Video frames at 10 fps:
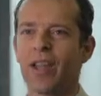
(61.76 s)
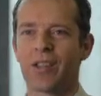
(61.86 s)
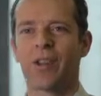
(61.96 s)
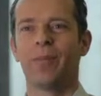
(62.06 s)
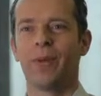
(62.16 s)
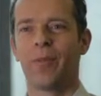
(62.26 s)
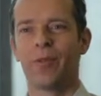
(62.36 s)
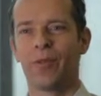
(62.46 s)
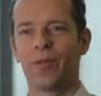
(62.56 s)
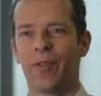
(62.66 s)
some
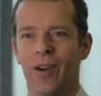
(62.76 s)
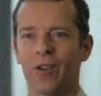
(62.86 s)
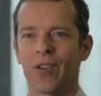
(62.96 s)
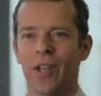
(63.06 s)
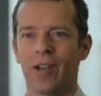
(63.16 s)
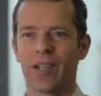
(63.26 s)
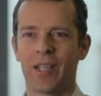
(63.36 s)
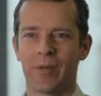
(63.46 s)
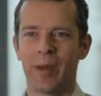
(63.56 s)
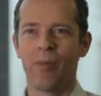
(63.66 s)
people who file share
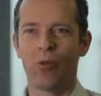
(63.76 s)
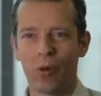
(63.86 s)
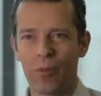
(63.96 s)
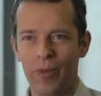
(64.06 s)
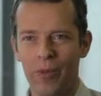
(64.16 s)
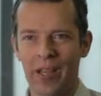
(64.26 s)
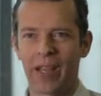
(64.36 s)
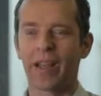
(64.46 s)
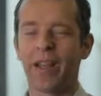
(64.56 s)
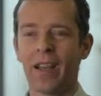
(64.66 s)
actually spend more on
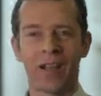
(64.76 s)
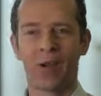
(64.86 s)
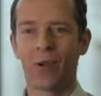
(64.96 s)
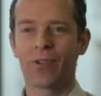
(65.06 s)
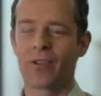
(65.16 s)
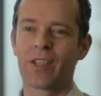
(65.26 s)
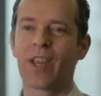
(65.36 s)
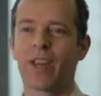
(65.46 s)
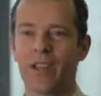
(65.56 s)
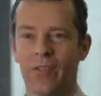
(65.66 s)
music? There are lots of
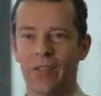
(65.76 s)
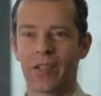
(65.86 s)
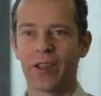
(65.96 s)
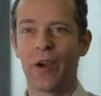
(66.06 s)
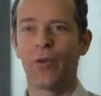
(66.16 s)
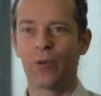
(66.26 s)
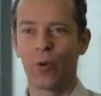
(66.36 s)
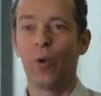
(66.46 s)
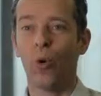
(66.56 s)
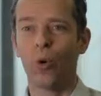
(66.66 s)
studies on this, and
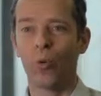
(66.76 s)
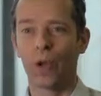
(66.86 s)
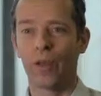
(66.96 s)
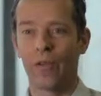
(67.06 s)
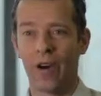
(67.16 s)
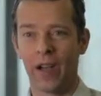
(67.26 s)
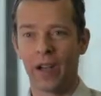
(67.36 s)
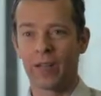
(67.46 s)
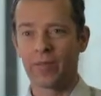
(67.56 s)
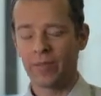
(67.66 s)
overall what you find